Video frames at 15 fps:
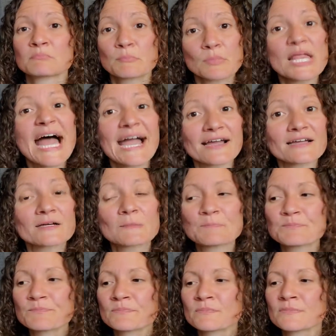Black.
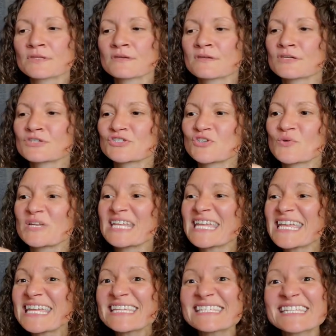So an
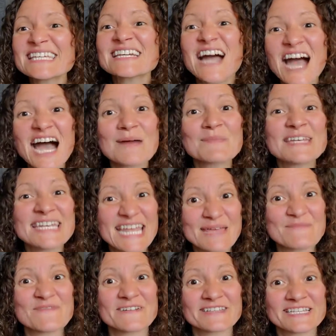easy common
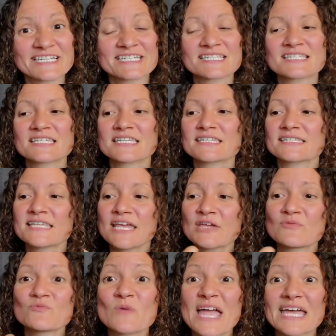name for this is
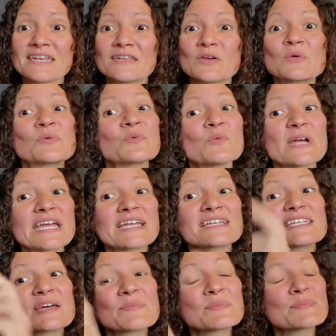a
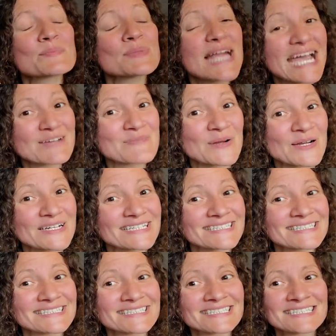red-winged blackbird.
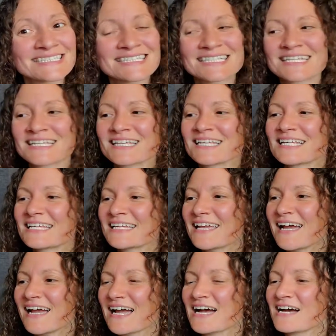
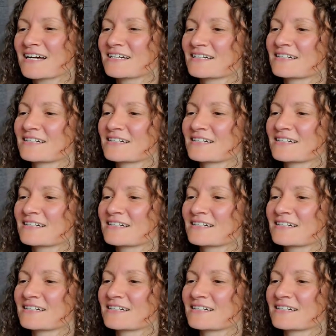Yeah.